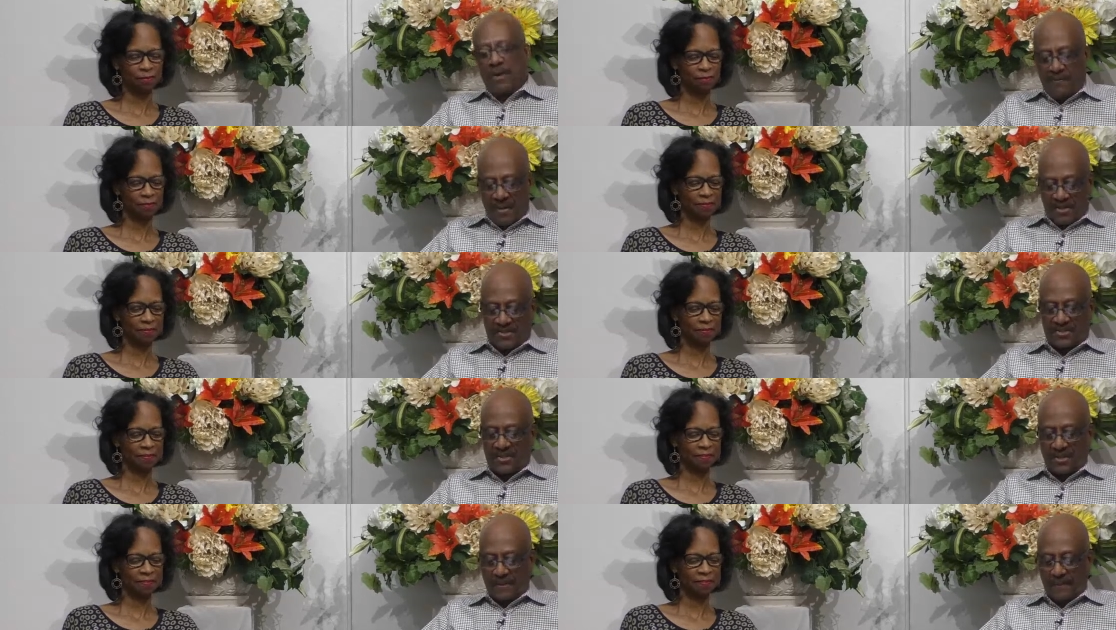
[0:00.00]

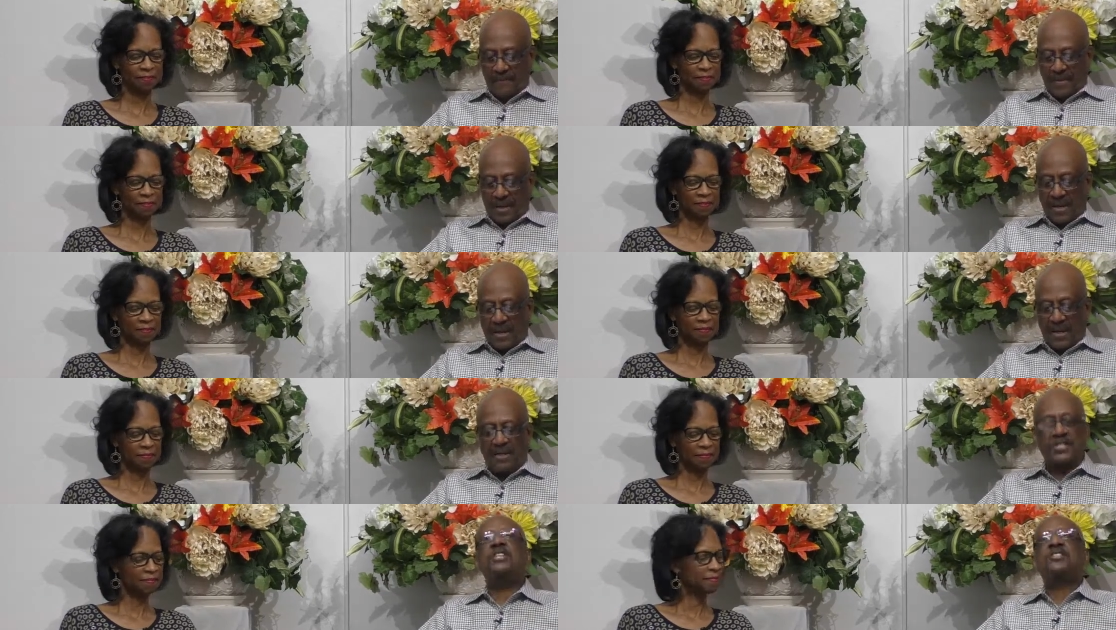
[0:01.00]
Speaker 1: previous
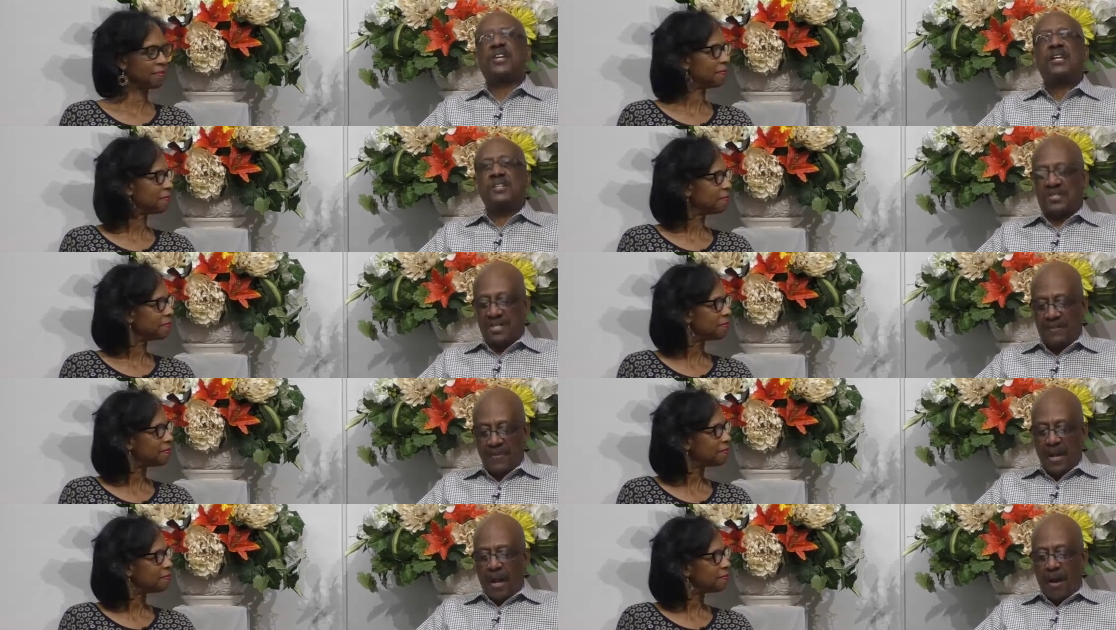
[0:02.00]

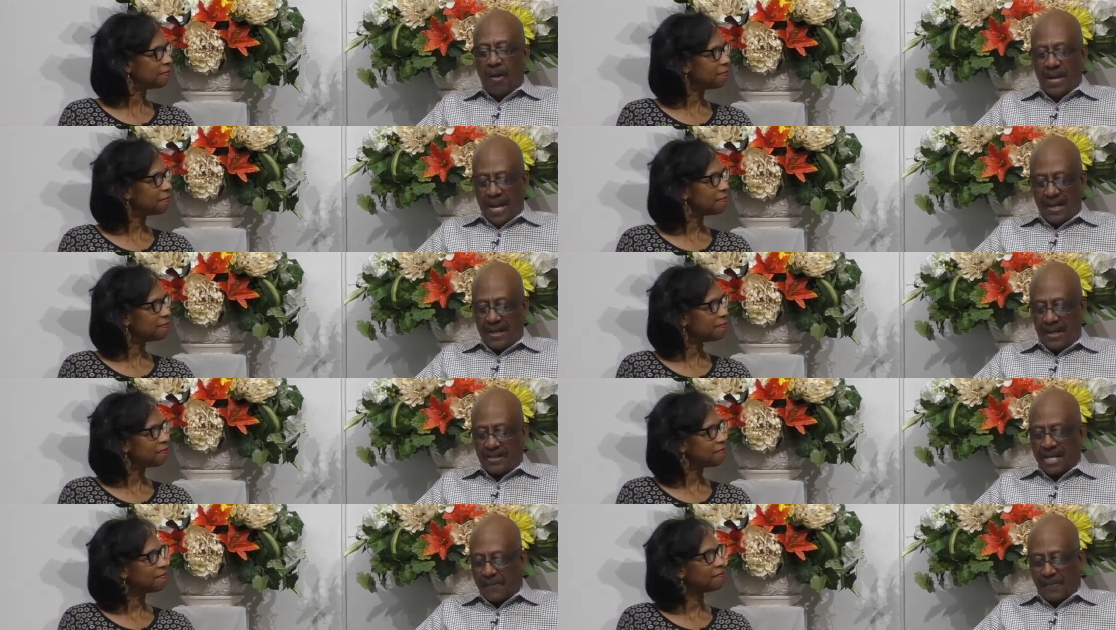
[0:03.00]
teachings on
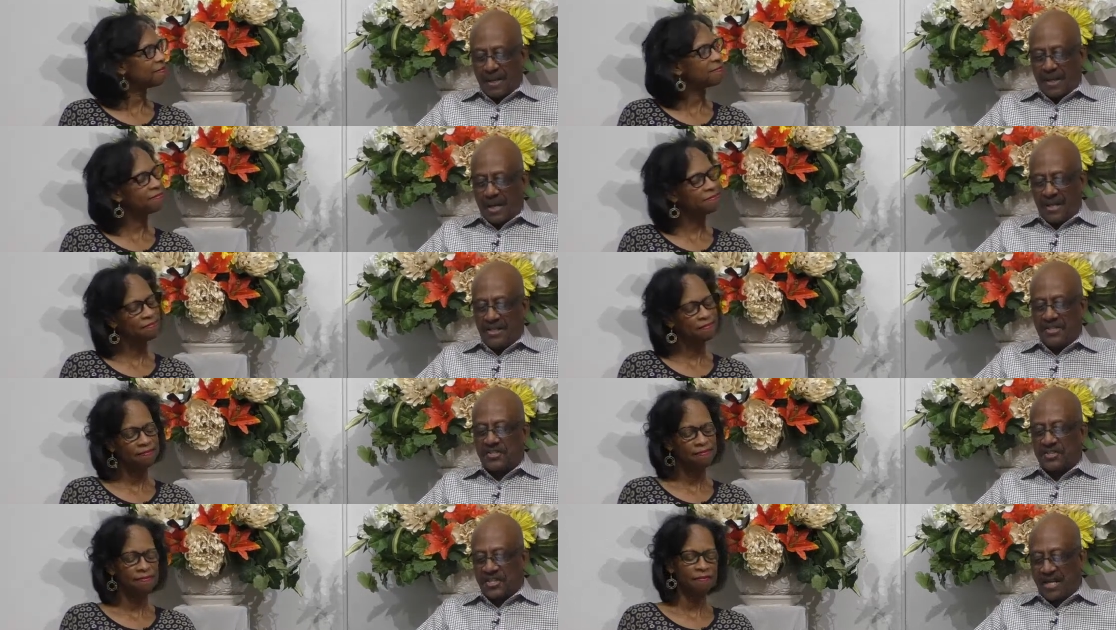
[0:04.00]
our topic,
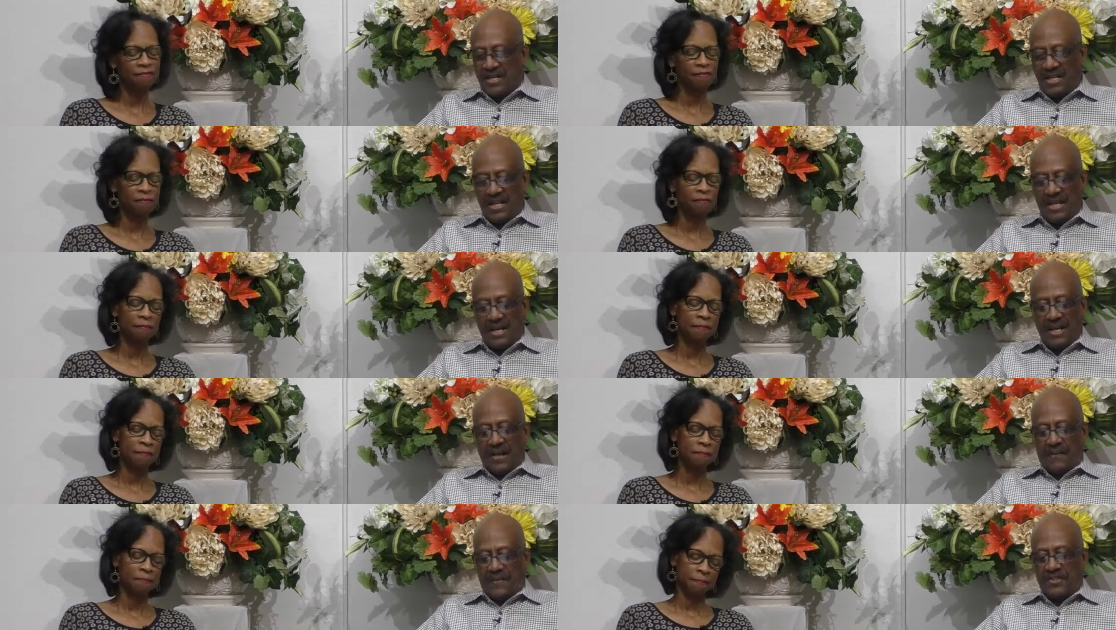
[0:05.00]

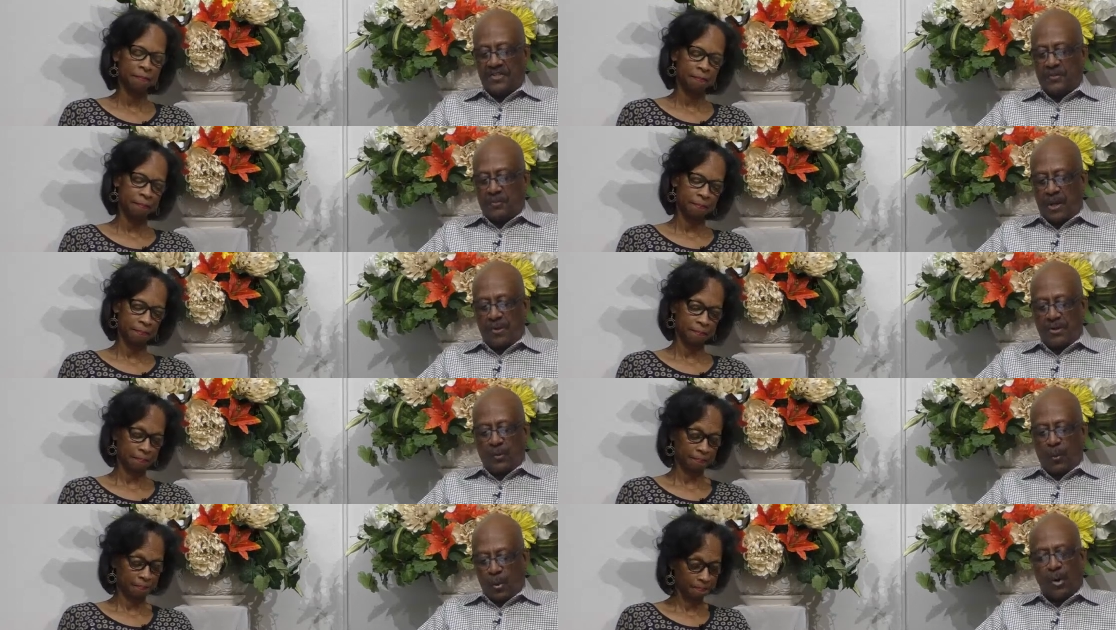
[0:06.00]
Understanding the
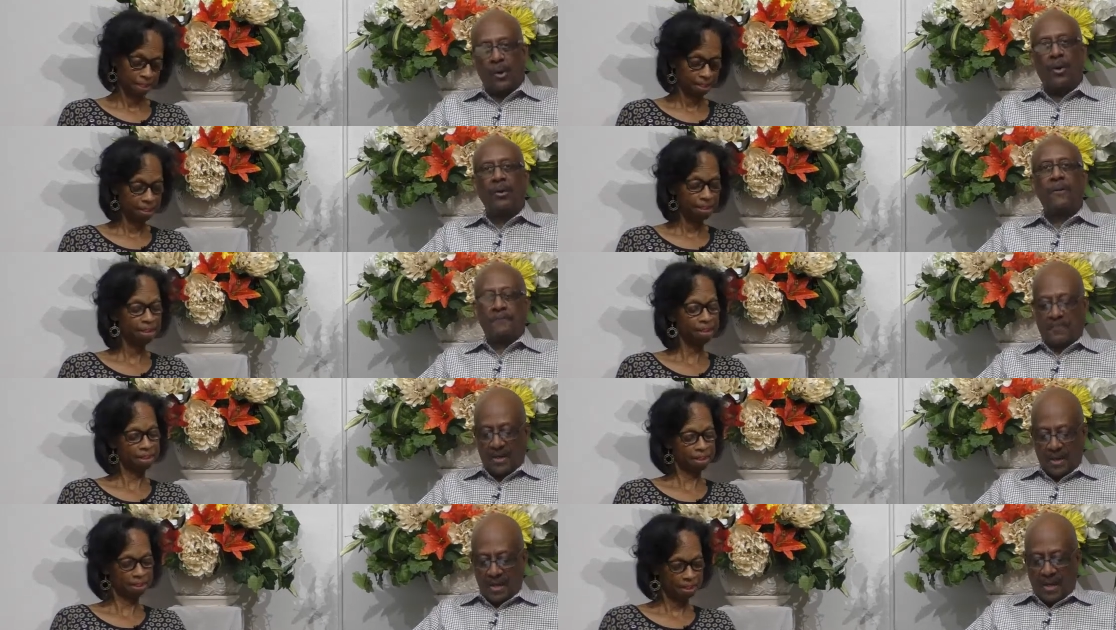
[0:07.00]
Spirit World,
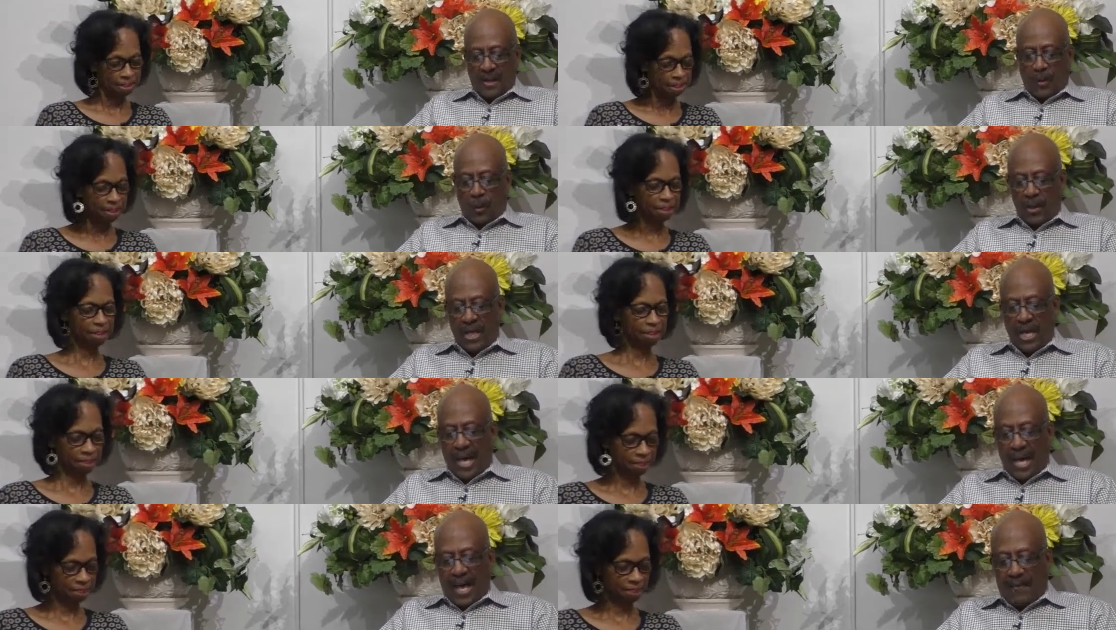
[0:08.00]

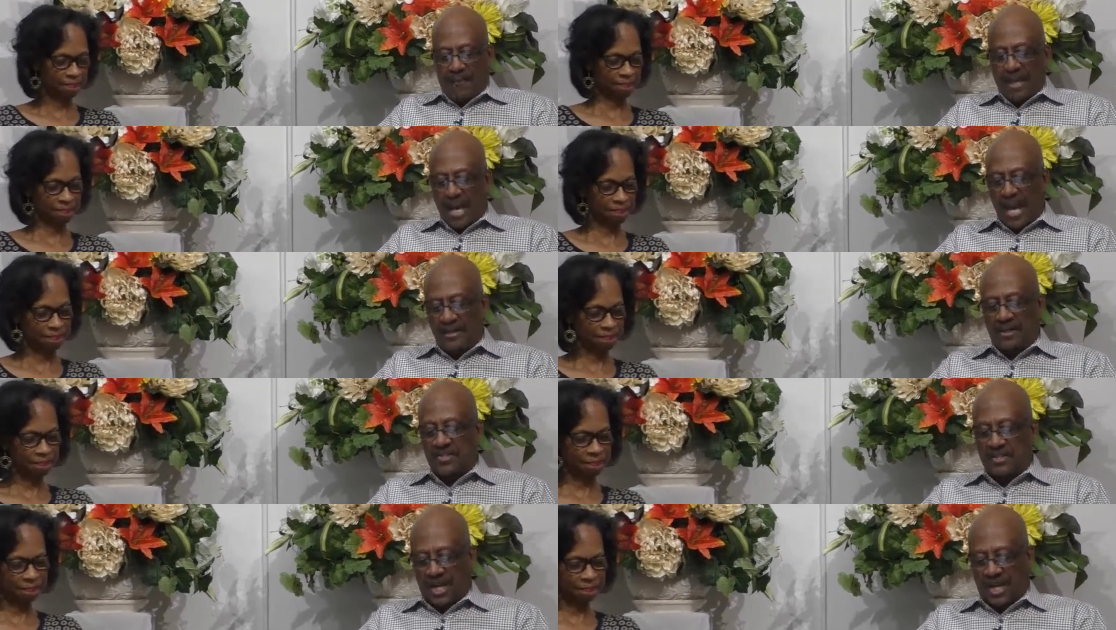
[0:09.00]
we began a